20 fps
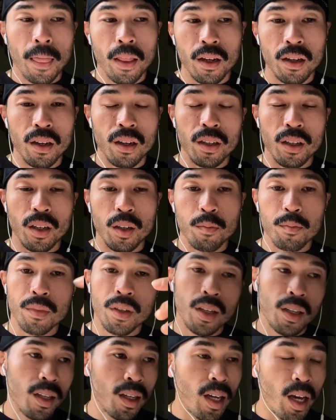Hung up
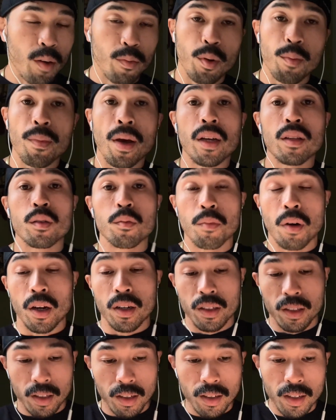and went back to
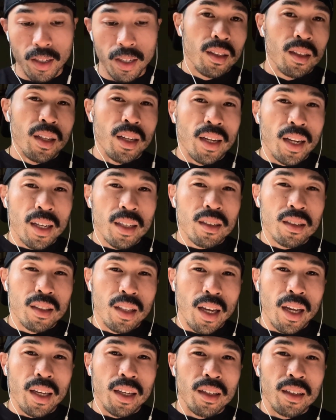partying. The next
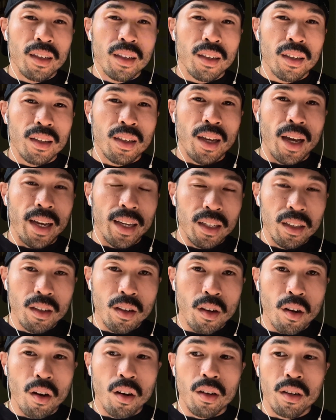day, I get a
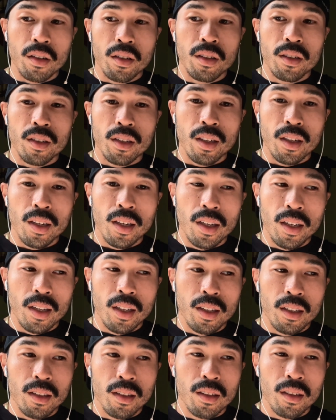call
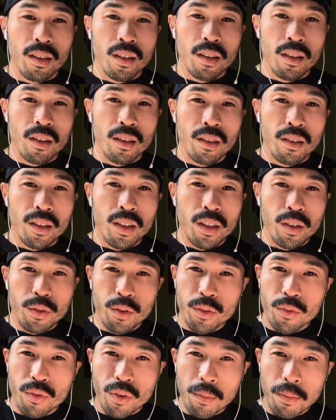and it
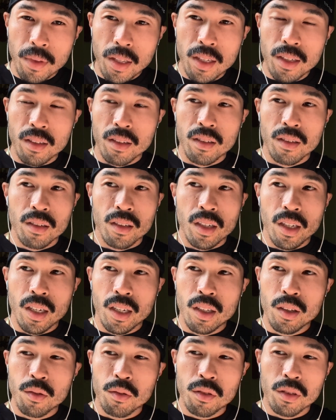was from Lynn. And
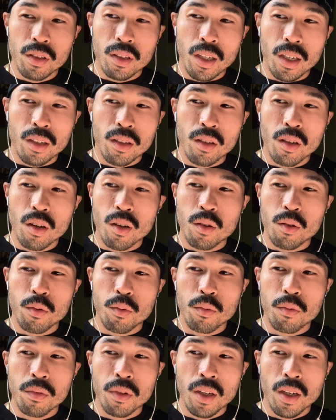he was like,
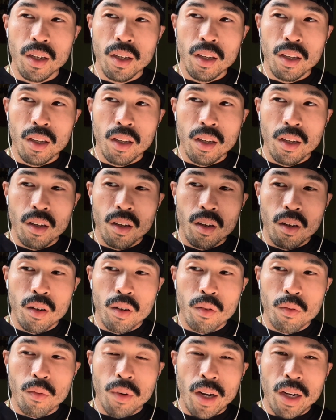yo,
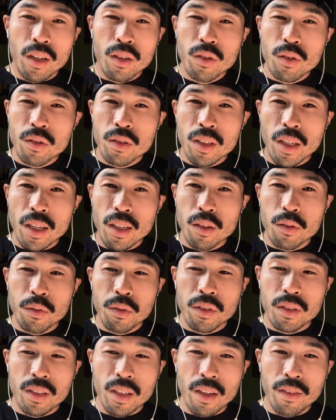why did you say it was
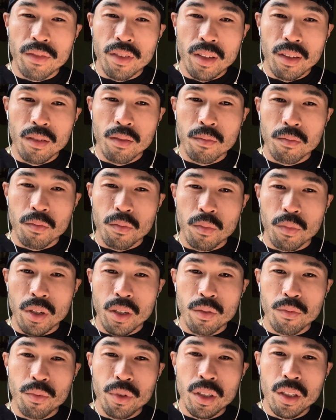7
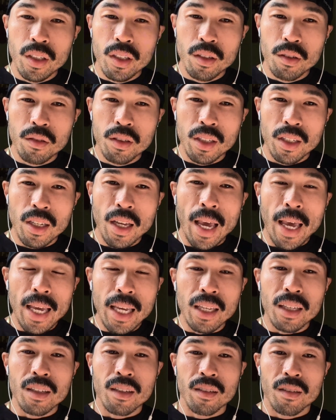when we yielded
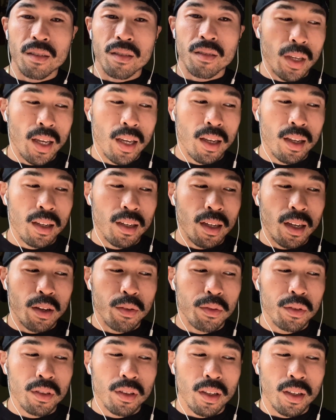8? And I
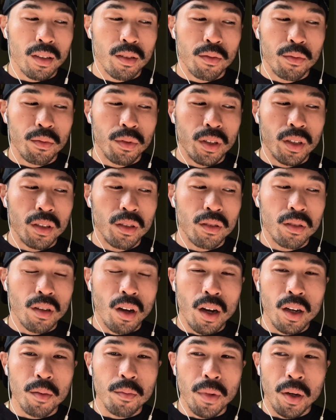was like, what are you
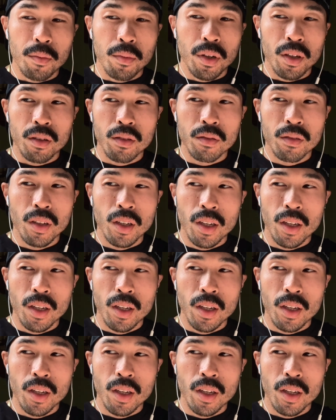talking about, bro?